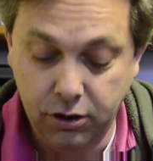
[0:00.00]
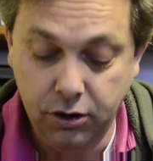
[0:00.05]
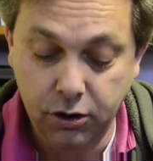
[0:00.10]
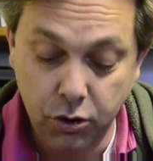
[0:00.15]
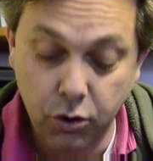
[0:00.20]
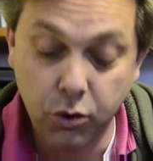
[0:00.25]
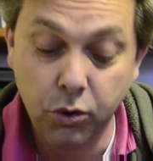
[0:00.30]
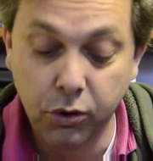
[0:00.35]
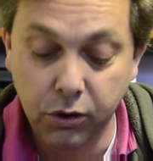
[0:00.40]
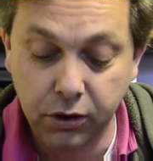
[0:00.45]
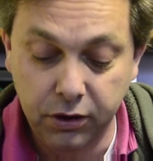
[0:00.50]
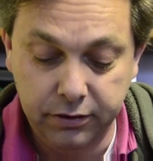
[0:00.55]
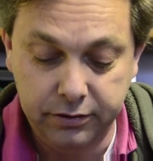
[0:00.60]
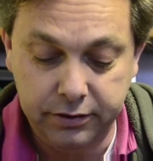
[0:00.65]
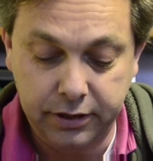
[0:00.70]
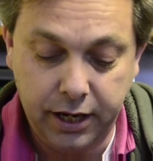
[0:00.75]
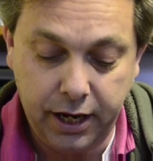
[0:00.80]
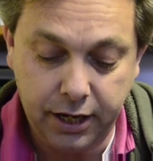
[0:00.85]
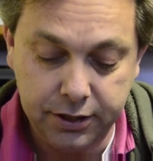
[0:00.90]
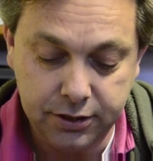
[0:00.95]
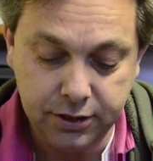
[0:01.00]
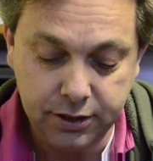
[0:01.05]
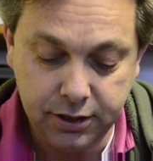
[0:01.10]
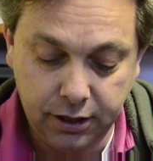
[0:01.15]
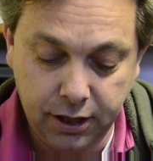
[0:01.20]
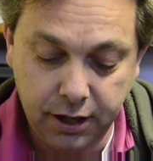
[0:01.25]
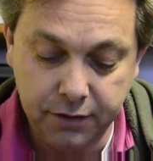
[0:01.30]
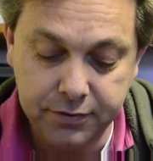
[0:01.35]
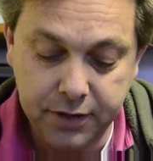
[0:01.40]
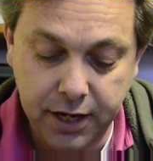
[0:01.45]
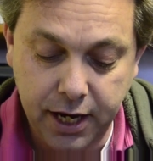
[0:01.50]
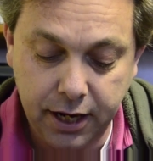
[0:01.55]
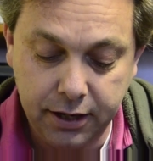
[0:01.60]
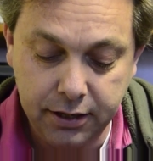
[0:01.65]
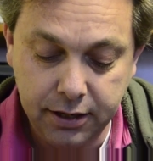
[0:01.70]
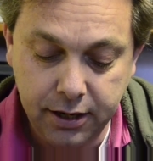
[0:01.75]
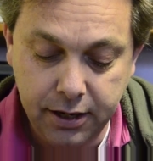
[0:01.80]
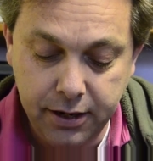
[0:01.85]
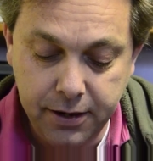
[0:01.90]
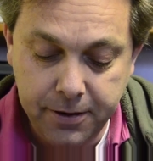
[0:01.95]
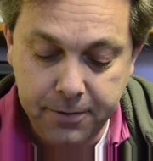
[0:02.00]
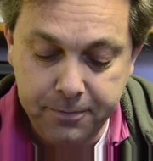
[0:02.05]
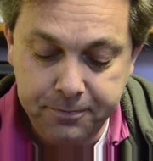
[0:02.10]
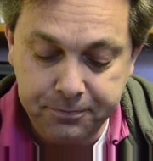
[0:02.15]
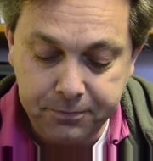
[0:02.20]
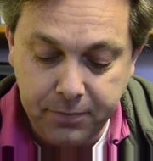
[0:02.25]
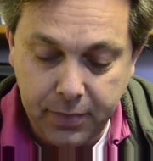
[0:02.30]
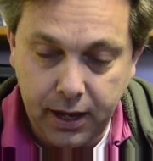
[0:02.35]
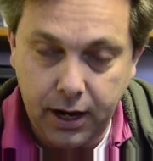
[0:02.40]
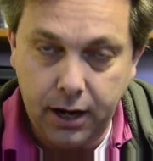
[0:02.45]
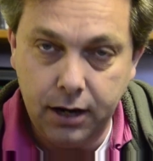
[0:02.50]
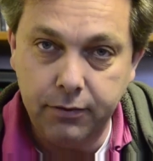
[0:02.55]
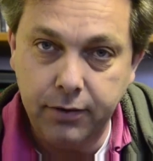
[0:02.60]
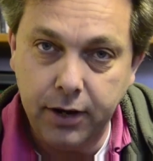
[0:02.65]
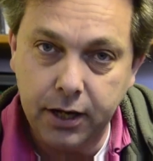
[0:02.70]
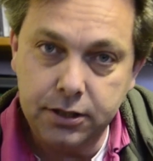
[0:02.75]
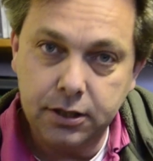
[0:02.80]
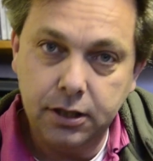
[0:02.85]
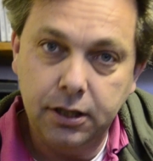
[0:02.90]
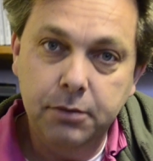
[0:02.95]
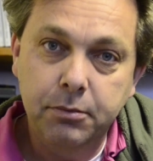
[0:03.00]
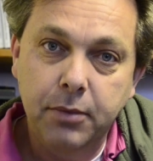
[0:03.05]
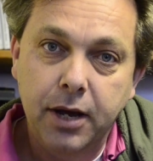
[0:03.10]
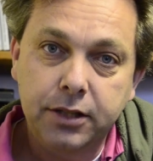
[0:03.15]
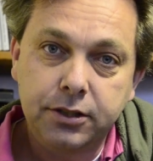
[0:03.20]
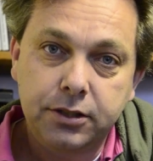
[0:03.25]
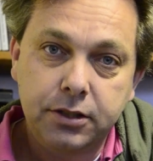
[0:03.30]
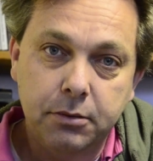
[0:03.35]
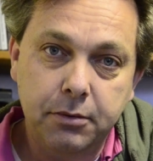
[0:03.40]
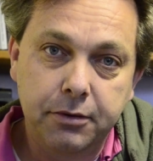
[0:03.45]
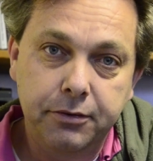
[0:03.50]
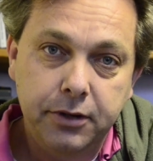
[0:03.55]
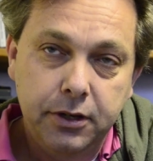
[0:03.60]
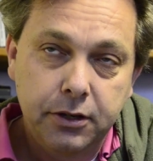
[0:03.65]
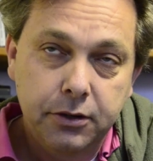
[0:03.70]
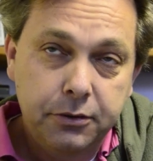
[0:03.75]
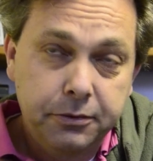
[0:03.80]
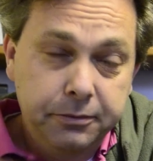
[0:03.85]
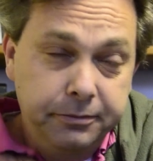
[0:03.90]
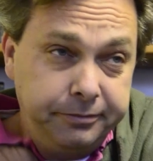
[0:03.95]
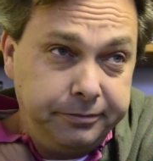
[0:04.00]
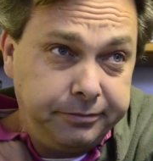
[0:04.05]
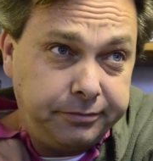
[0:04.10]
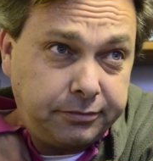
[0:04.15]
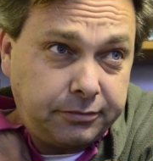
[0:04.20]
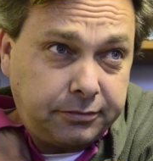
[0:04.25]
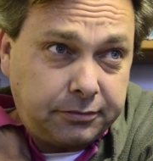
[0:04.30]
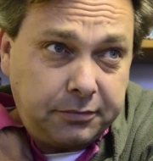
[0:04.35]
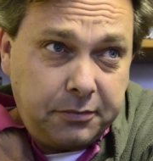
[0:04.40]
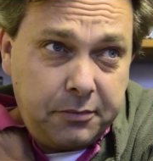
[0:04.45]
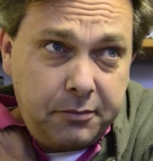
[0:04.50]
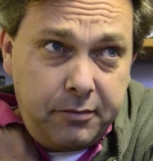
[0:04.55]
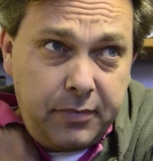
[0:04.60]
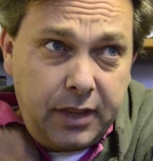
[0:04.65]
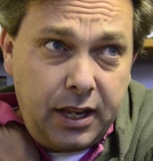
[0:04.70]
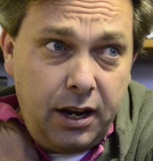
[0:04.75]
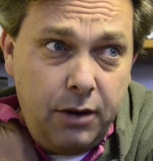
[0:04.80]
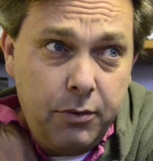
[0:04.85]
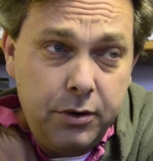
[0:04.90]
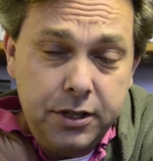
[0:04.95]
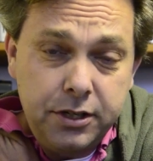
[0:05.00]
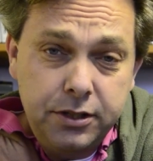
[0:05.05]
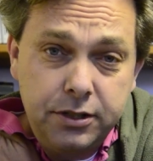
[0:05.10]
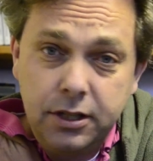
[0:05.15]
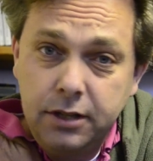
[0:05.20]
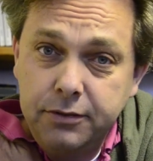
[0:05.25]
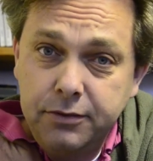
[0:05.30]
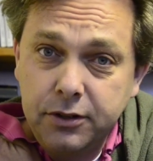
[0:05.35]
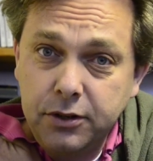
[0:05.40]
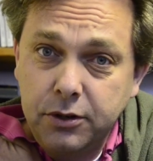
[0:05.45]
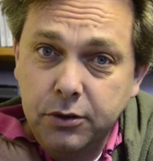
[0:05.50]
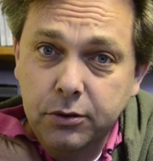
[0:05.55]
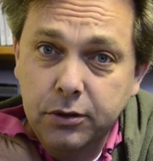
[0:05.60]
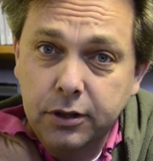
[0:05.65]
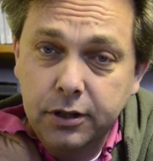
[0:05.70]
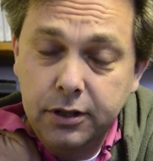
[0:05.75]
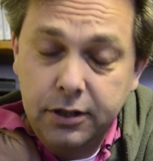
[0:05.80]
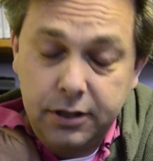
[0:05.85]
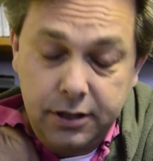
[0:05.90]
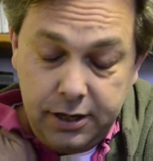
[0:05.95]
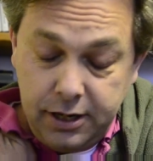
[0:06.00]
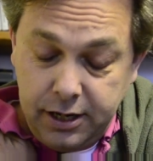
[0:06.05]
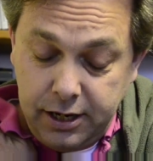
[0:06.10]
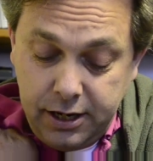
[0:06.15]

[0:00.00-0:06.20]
cool. I just love that. And I've actually met some of you, which is even cooler.